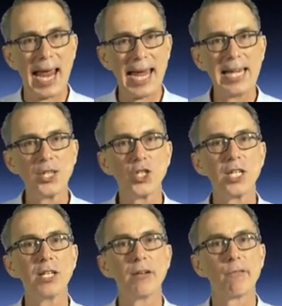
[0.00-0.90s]

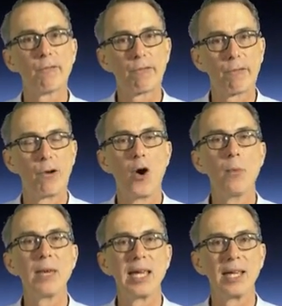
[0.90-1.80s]
energy
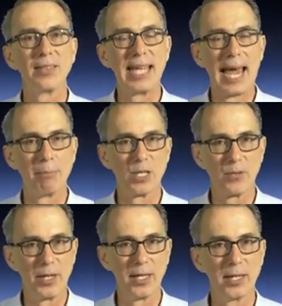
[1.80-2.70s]
from the
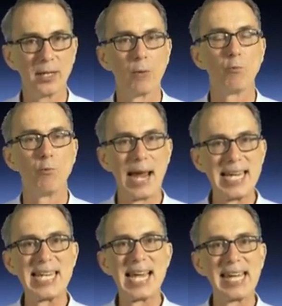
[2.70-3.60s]
atmosphere
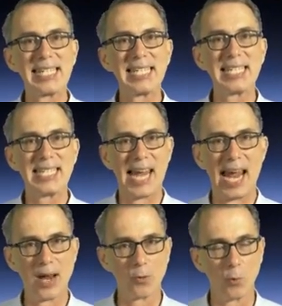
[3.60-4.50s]
radiated
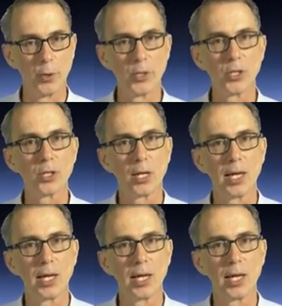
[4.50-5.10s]
downwards